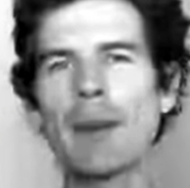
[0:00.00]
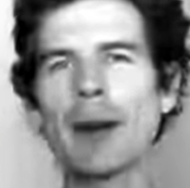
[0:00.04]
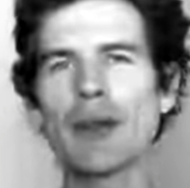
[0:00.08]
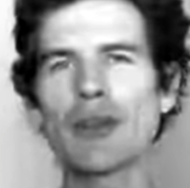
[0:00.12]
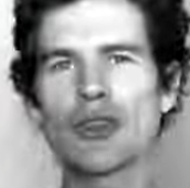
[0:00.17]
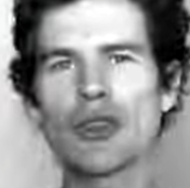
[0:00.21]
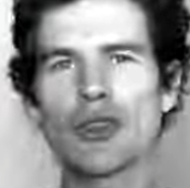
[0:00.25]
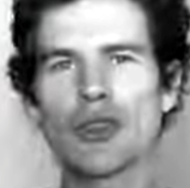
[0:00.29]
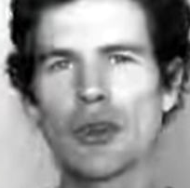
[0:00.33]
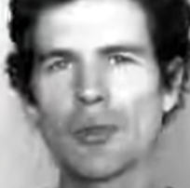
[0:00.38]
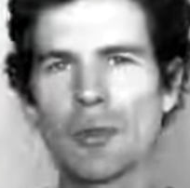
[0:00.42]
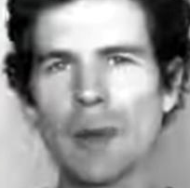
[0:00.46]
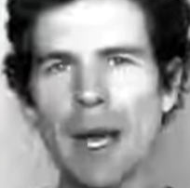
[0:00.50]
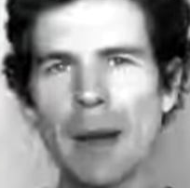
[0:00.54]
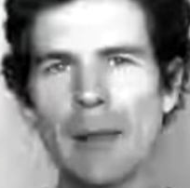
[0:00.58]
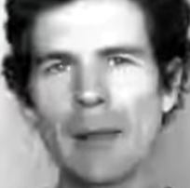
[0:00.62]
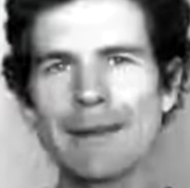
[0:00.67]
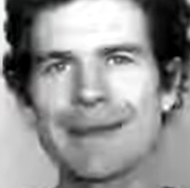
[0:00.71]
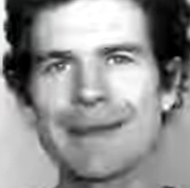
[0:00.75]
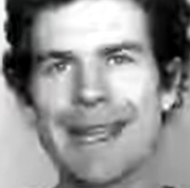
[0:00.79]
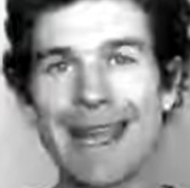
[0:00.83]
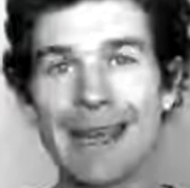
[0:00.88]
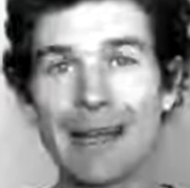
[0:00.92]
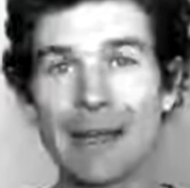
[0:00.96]
much you should be
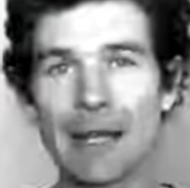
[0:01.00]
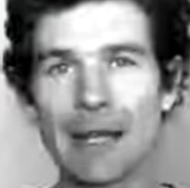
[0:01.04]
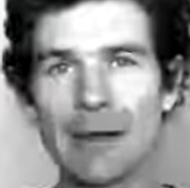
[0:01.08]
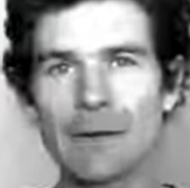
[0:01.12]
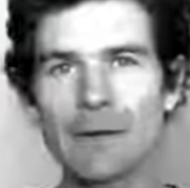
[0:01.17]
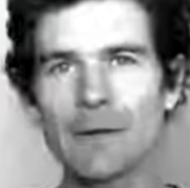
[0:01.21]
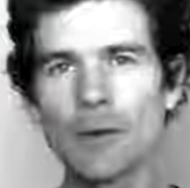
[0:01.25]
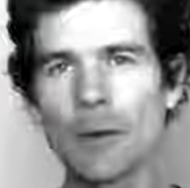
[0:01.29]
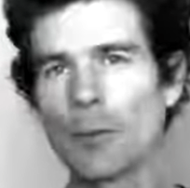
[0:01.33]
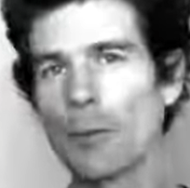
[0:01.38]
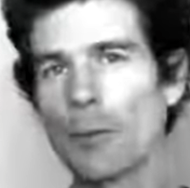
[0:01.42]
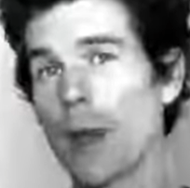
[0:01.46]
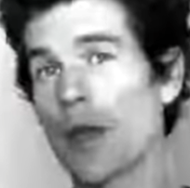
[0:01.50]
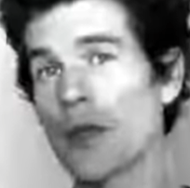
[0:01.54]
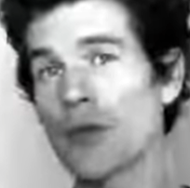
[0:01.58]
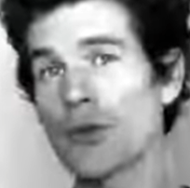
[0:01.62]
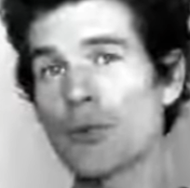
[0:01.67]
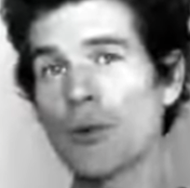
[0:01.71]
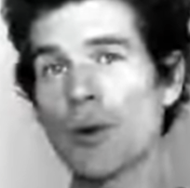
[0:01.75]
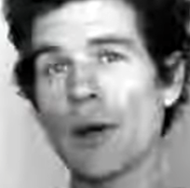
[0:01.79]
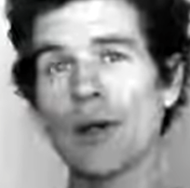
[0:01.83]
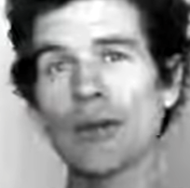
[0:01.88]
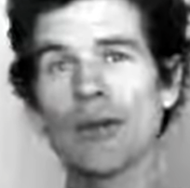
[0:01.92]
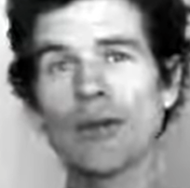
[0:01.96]
able to deadlift or
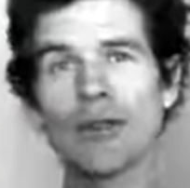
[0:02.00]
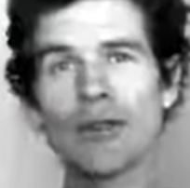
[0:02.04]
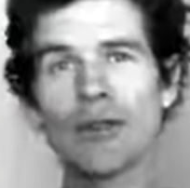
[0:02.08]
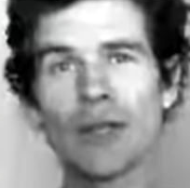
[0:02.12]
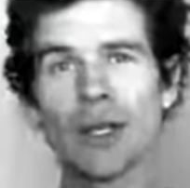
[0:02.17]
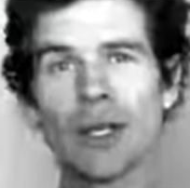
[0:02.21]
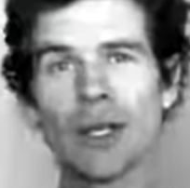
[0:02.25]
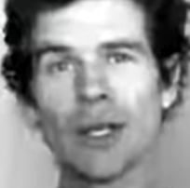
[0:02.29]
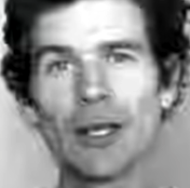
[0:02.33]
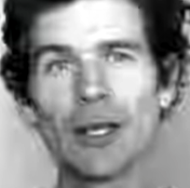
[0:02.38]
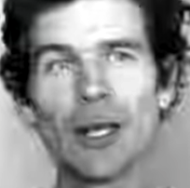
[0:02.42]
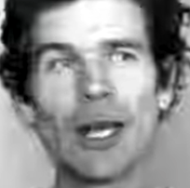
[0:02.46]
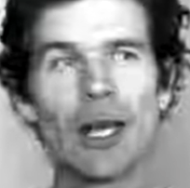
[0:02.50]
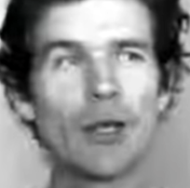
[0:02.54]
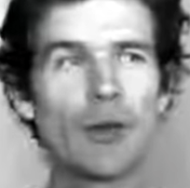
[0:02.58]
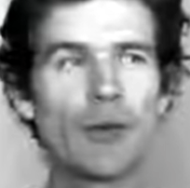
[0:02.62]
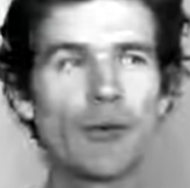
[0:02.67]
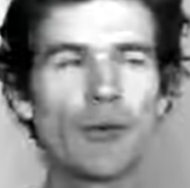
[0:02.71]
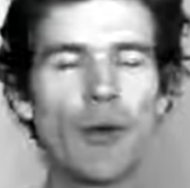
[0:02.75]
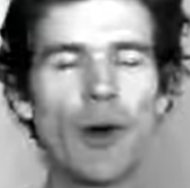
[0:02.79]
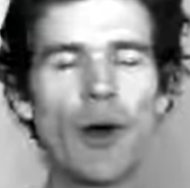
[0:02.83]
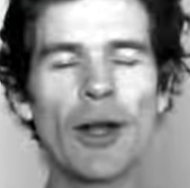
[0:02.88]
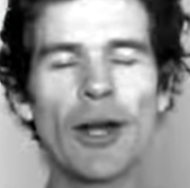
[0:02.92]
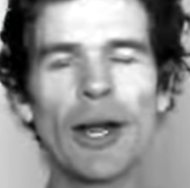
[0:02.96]
bench press and you'll
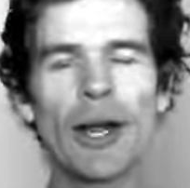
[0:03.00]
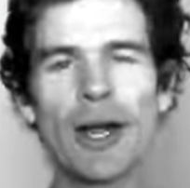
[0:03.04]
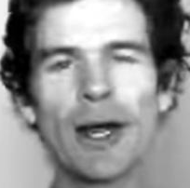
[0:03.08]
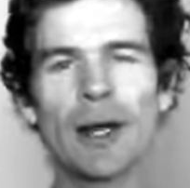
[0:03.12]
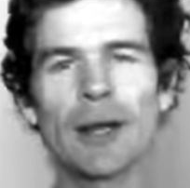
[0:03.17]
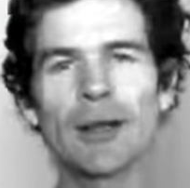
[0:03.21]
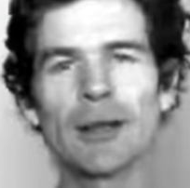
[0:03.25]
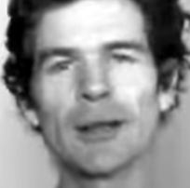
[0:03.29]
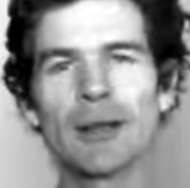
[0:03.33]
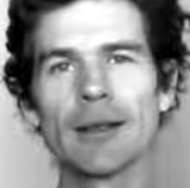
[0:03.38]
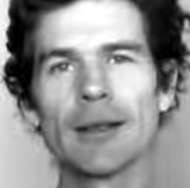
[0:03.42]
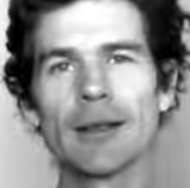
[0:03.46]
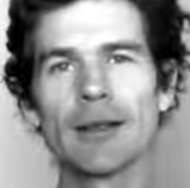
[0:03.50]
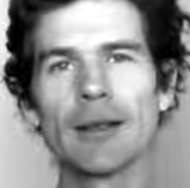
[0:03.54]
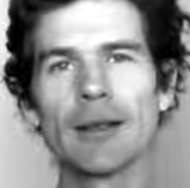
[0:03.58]
find out